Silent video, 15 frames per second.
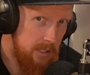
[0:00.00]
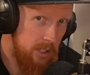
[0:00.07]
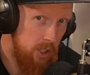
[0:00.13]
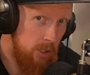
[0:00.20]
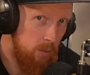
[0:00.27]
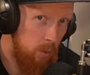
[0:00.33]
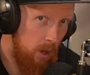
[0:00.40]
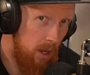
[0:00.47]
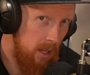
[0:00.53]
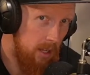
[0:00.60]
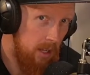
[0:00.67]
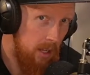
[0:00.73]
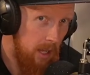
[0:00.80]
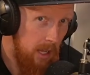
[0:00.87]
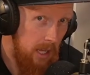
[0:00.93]
you'd want,
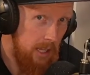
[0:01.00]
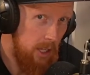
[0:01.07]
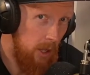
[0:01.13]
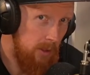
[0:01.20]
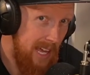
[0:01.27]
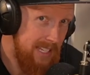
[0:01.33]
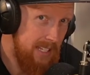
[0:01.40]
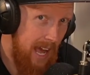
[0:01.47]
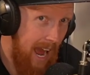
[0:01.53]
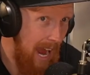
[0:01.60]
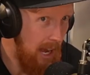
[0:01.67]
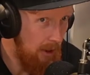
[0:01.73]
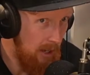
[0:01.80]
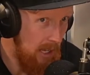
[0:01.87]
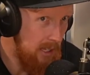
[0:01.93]
that's the
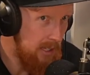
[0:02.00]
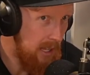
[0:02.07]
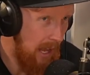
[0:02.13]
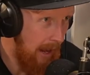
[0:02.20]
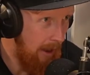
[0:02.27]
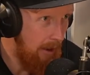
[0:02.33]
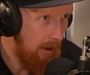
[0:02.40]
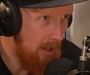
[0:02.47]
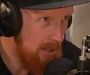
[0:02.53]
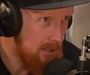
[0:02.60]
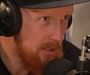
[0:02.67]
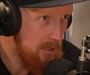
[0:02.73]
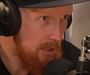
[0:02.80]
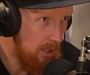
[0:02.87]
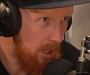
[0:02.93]
higher end
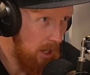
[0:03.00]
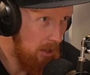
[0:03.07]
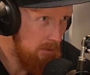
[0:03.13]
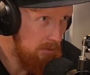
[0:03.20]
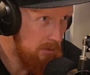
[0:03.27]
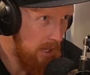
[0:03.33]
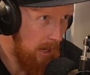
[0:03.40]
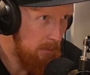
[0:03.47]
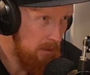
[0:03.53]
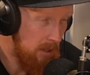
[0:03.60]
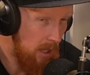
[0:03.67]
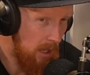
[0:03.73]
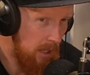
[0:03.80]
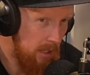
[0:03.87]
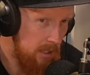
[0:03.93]
areas, type
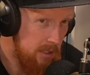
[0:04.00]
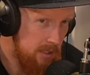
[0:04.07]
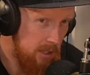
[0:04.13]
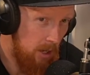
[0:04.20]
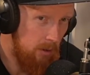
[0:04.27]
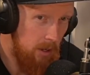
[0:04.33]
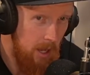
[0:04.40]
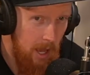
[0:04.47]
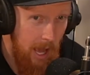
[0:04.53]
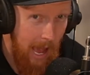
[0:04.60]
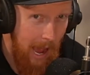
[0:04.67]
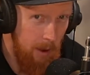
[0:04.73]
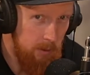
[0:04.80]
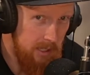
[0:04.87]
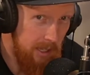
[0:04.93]
thing. So
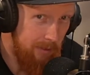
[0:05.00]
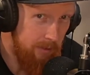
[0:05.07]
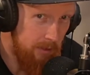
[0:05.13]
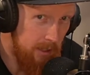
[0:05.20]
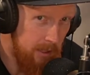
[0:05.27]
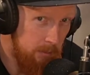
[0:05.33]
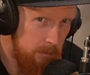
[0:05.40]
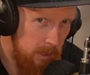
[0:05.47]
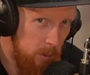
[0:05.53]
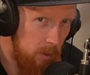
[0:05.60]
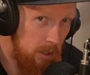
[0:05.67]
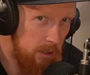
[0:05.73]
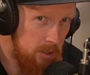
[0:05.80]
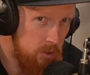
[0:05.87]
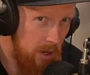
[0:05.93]
I would definitely be
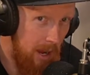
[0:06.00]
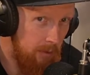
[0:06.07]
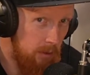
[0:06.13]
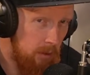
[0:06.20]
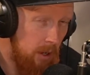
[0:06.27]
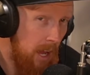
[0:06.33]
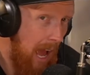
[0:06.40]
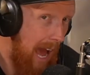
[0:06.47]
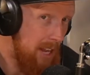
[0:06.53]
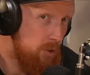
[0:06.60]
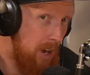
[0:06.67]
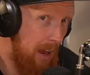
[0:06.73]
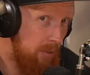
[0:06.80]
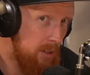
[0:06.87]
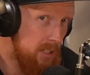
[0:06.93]
willing to travel. I
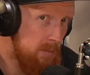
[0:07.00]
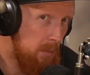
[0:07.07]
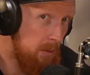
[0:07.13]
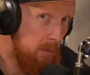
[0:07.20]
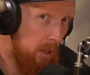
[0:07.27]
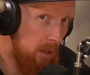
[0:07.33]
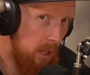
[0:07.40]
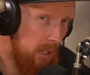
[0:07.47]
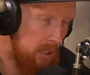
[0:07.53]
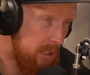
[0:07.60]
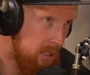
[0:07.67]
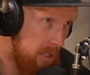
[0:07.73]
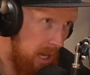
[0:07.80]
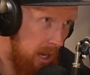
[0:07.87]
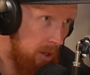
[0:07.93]
travel to Smith Mountain Lake to
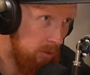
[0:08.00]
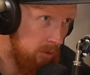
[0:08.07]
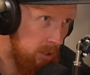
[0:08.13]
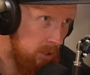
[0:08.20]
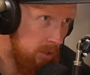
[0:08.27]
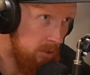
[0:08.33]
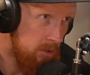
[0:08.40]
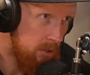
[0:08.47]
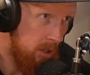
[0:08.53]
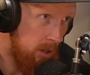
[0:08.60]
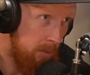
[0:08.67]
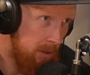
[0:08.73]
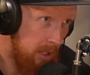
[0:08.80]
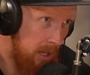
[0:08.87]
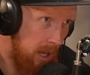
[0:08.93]
sell too. So
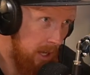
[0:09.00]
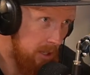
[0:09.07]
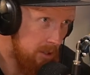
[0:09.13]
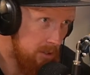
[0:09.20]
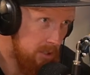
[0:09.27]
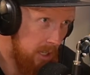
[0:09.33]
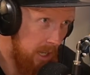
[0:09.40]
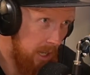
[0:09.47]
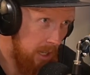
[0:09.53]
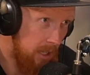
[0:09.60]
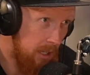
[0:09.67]
I mean, I understand.